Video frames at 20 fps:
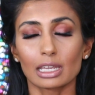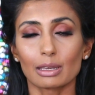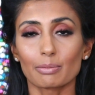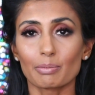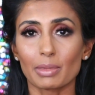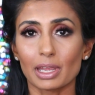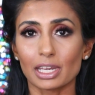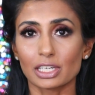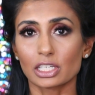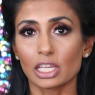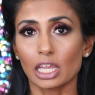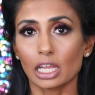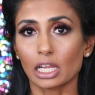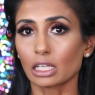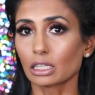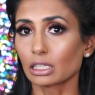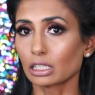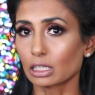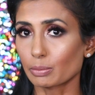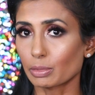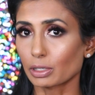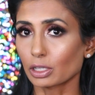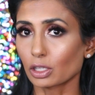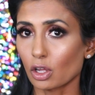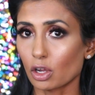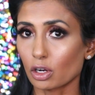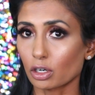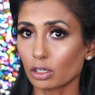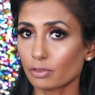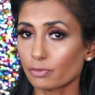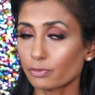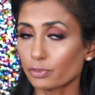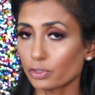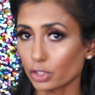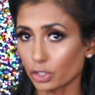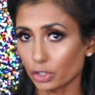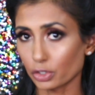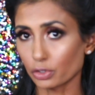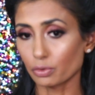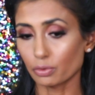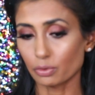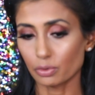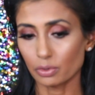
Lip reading: it may take a little bit longer for you.